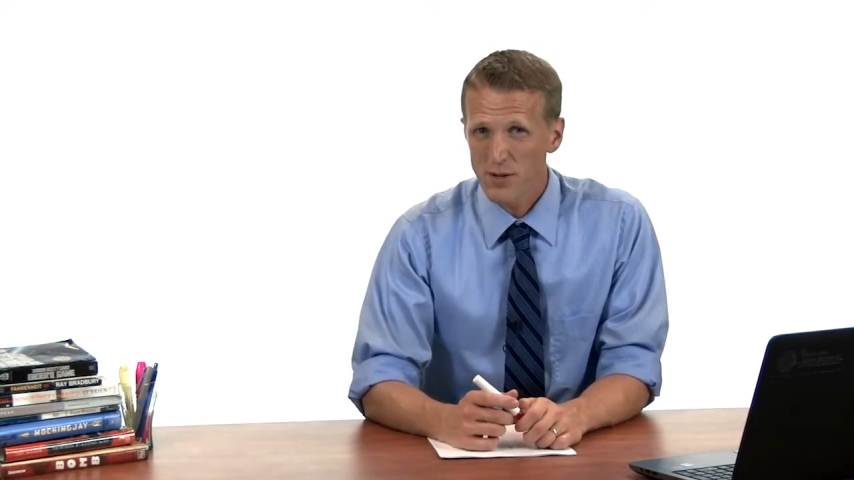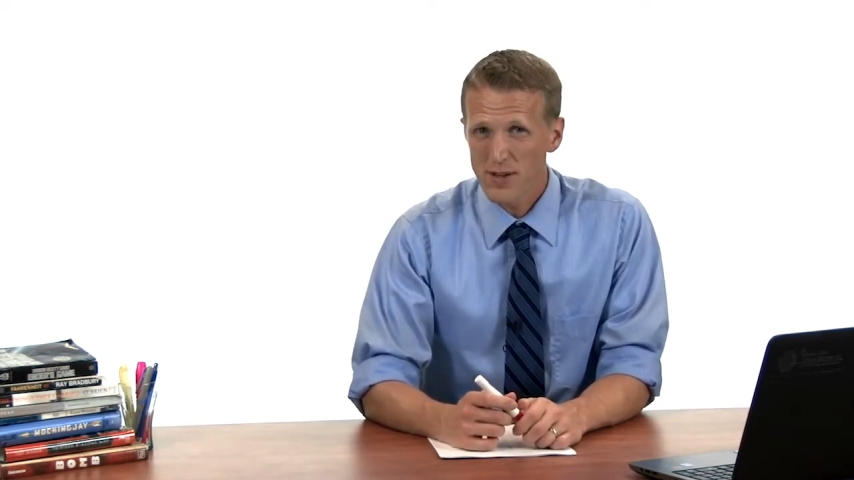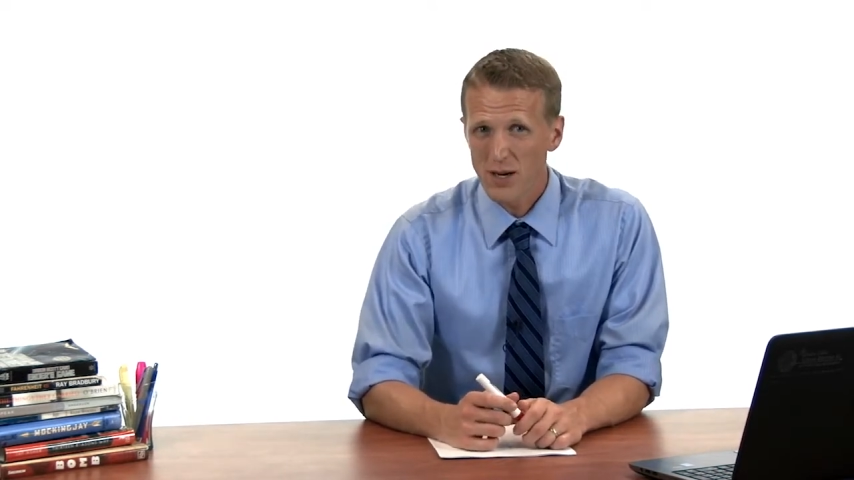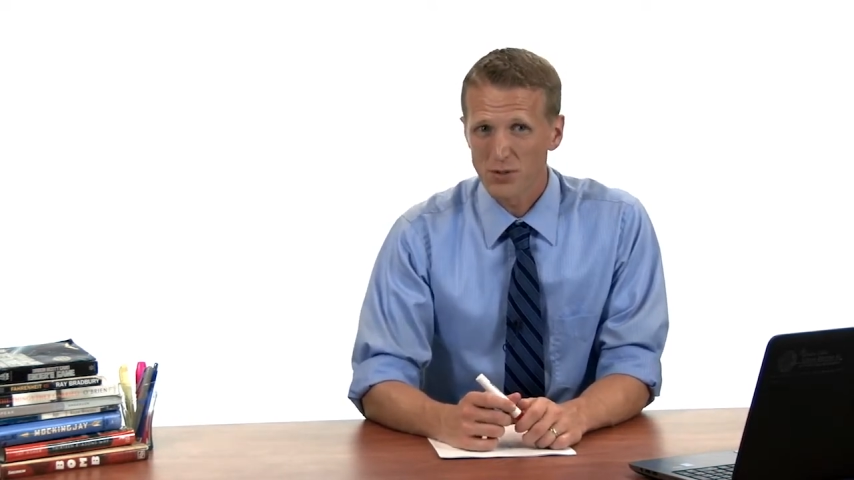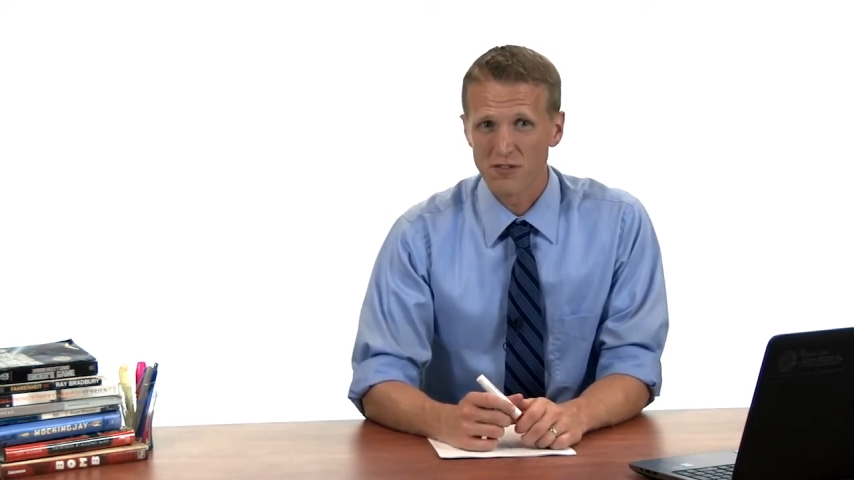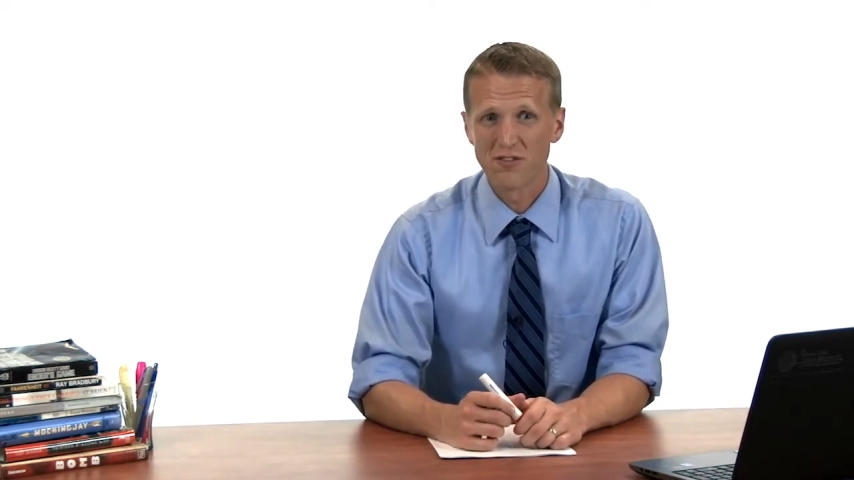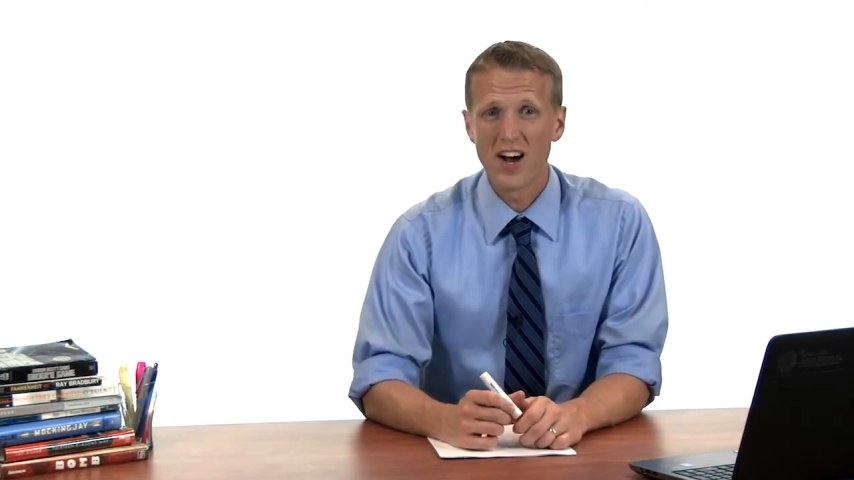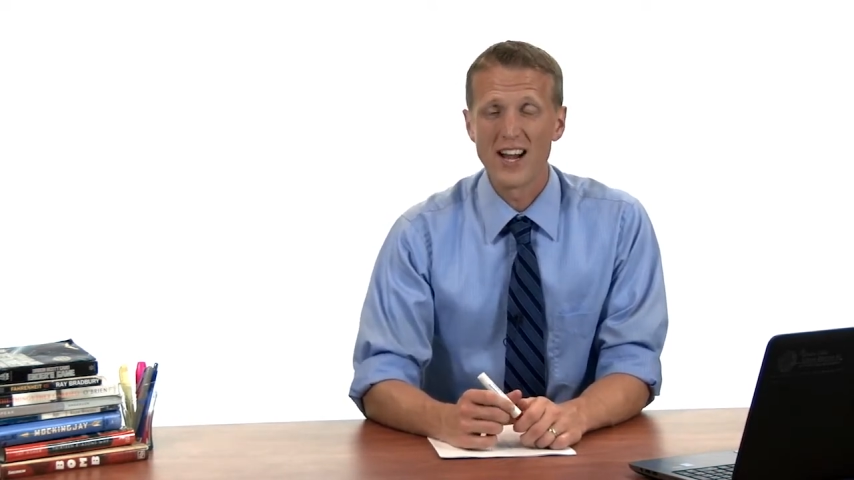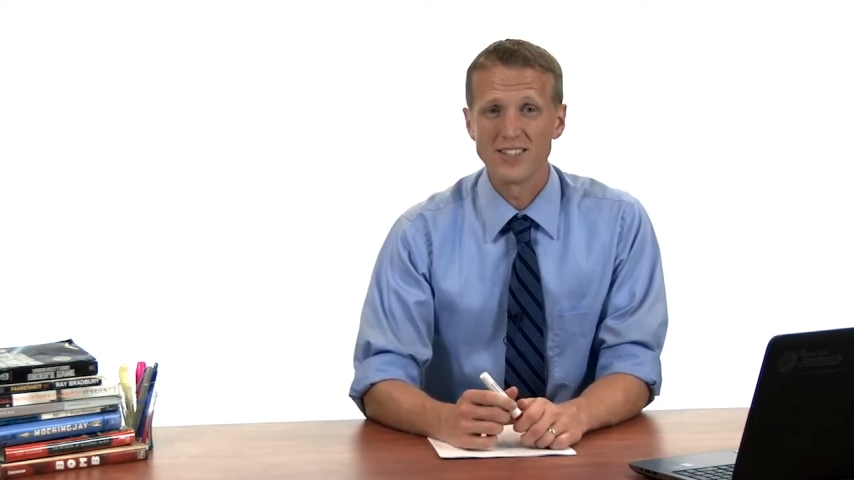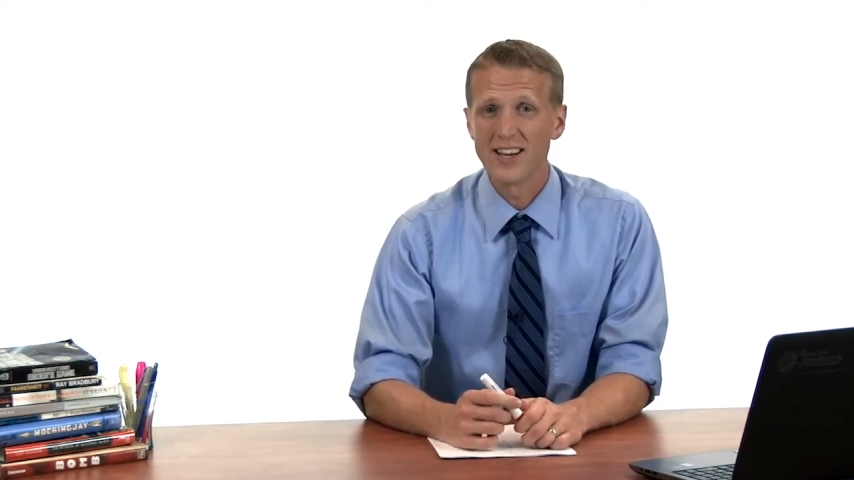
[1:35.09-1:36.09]
to be able to
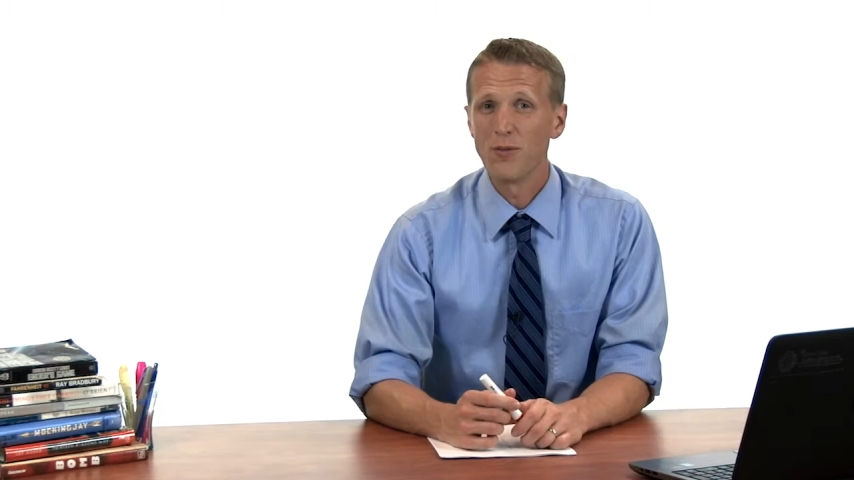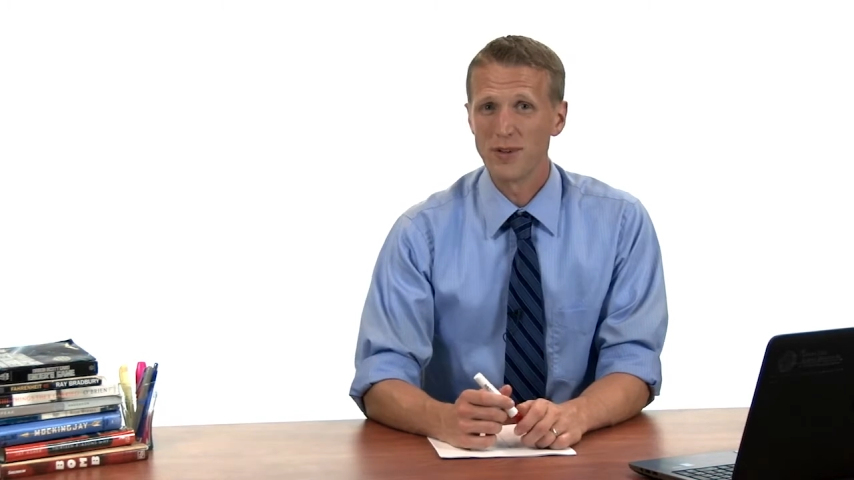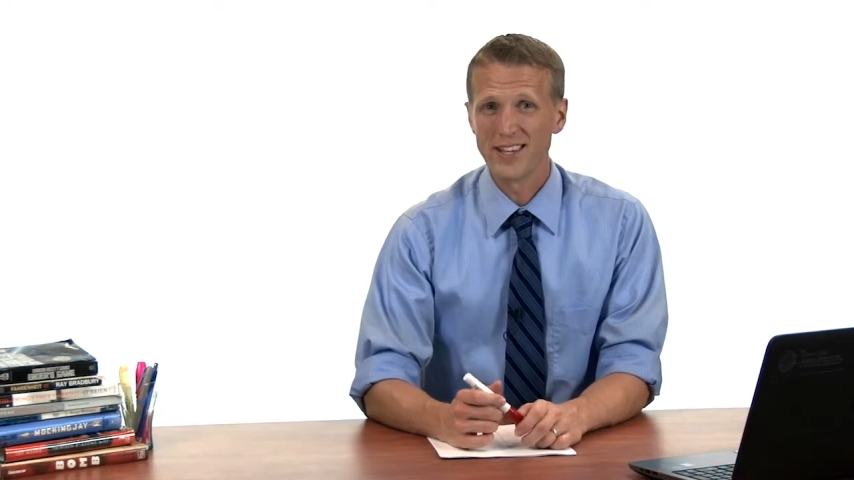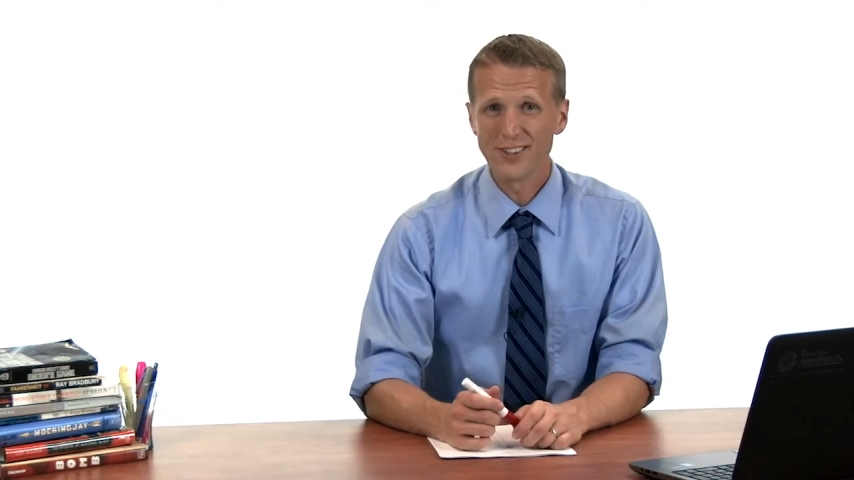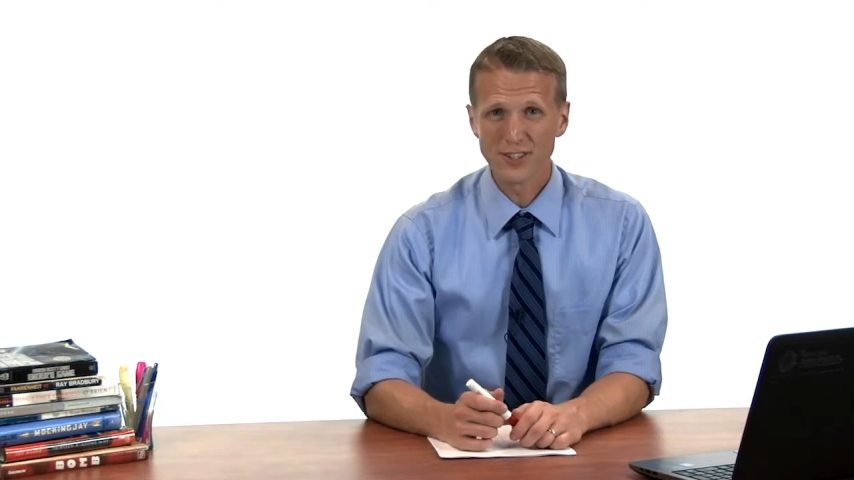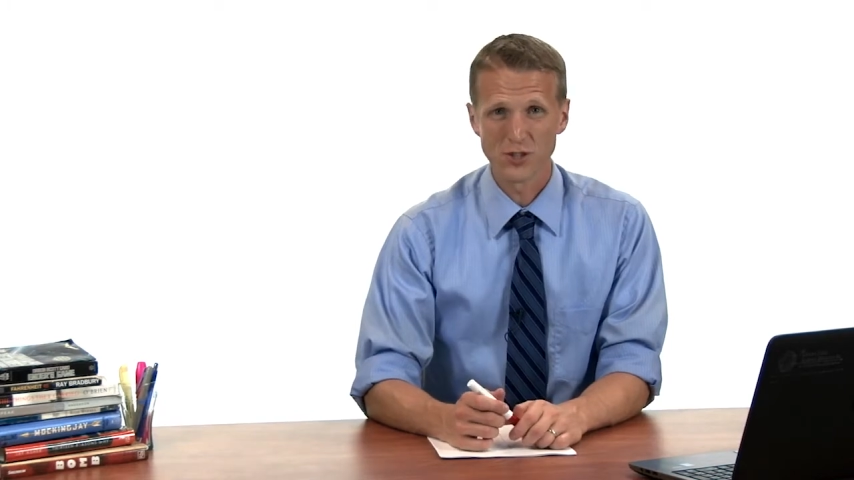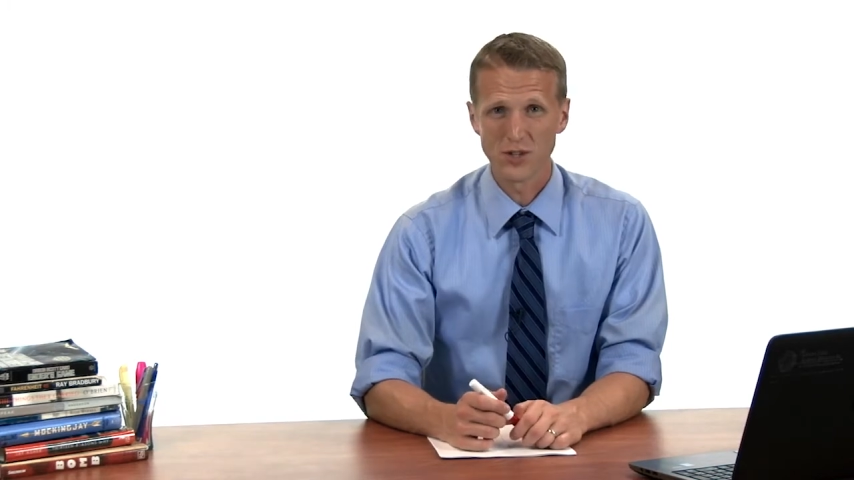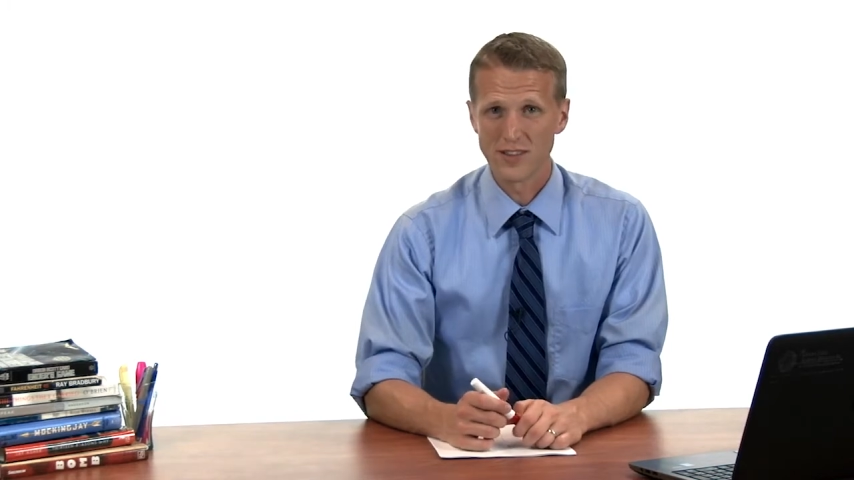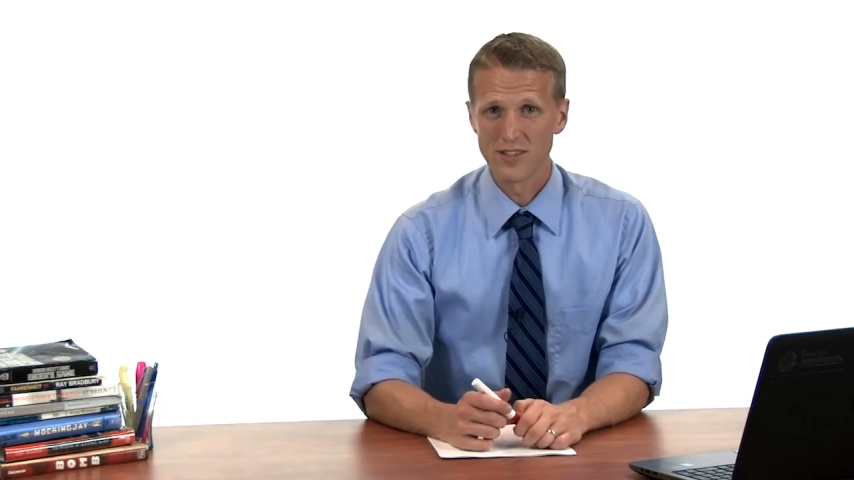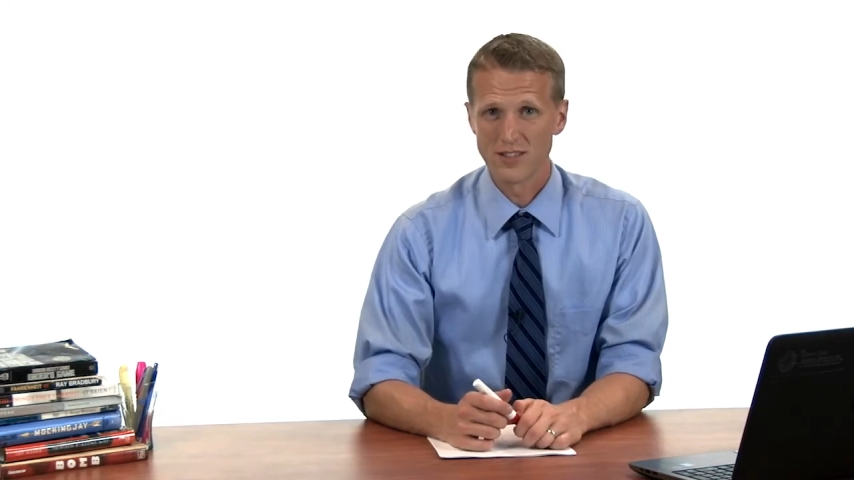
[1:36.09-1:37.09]
find to help me
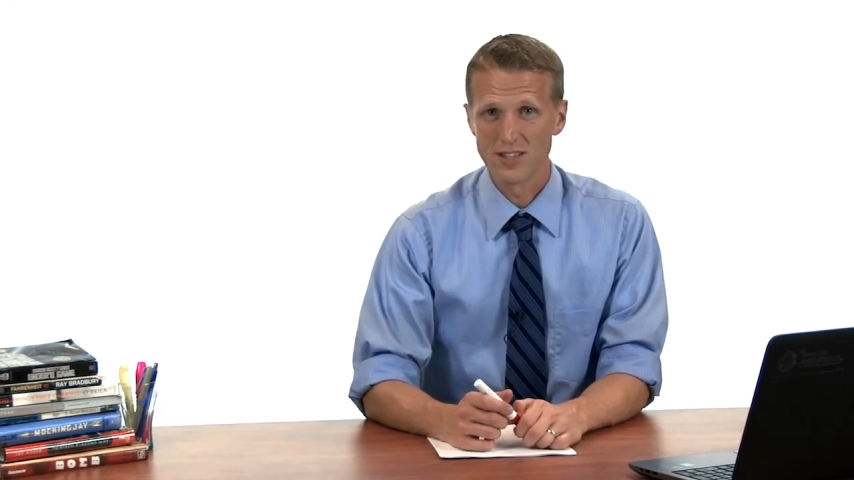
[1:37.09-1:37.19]
illustrate this